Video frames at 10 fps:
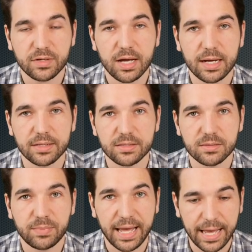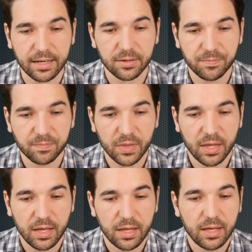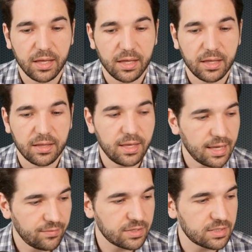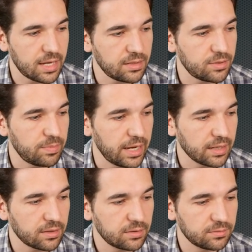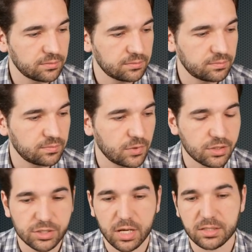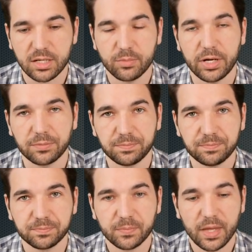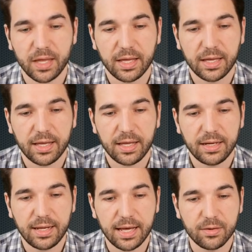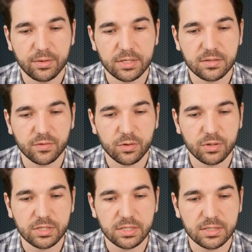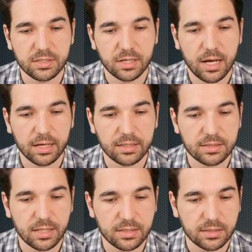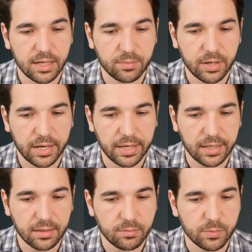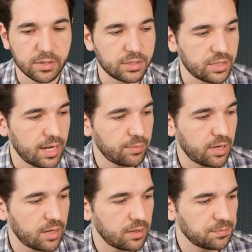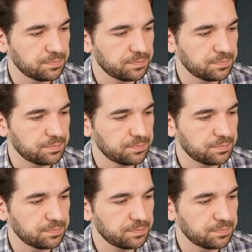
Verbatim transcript: Caucus PAC. They have decided to back Shontel Brown. Now, this, of course, is the caucus that is led by Pramila Jayapal,